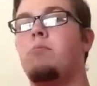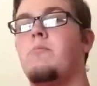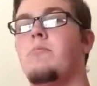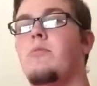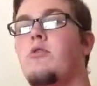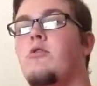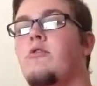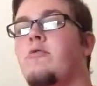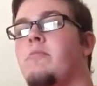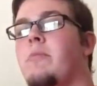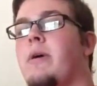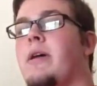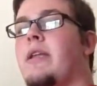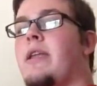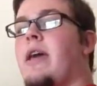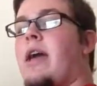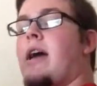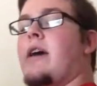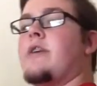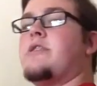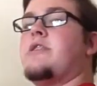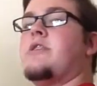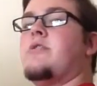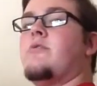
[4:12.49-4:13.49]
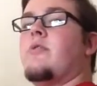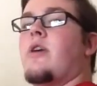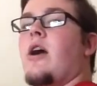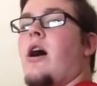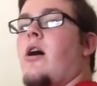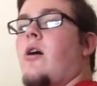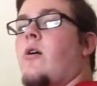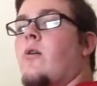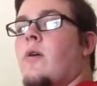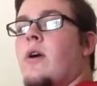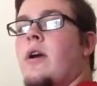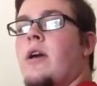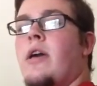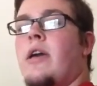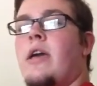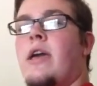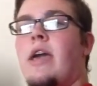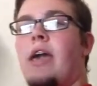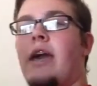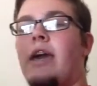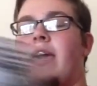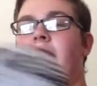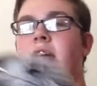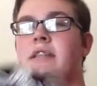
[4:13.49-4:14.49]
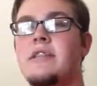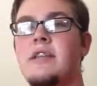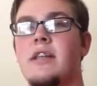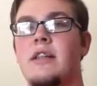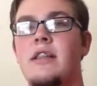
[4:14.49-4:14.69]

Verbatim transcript: movement as you go. It gets a